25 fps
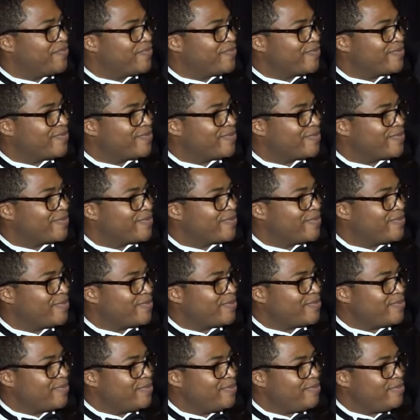
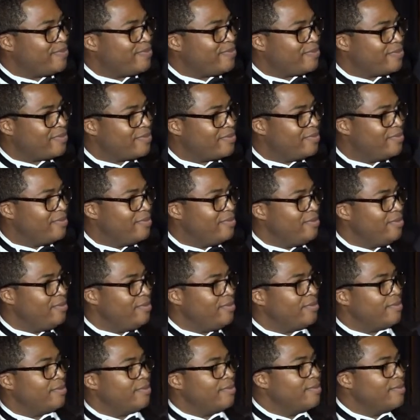Nothing is said.